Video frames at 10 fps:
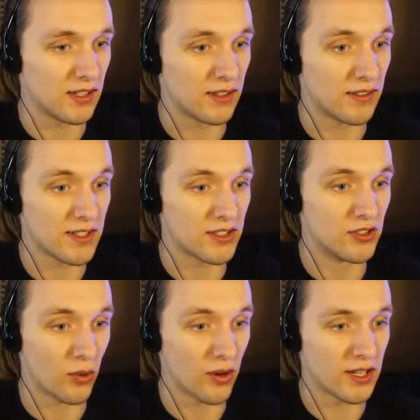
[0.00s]
this
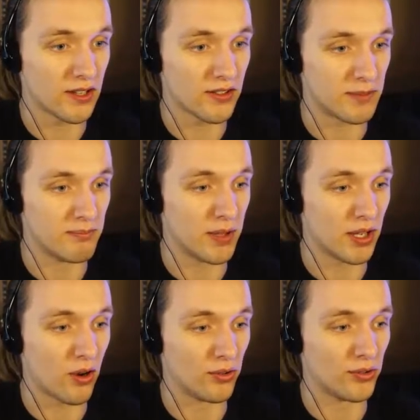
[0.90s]
door here, this big
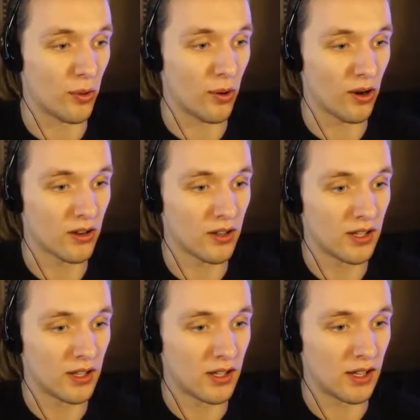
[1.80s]
old door,
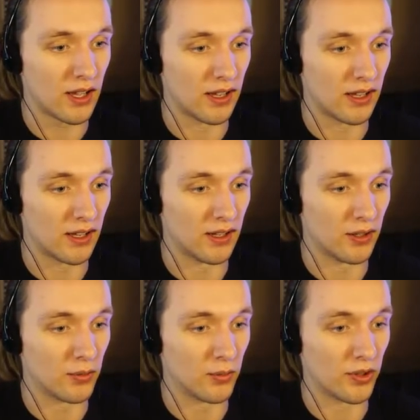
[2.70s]

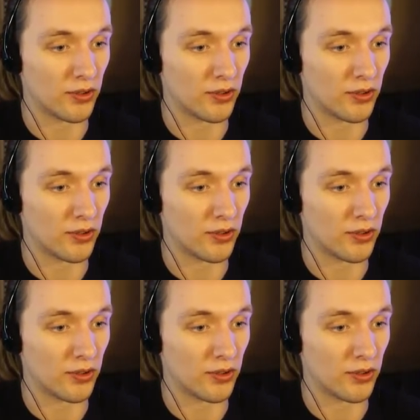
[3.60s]
was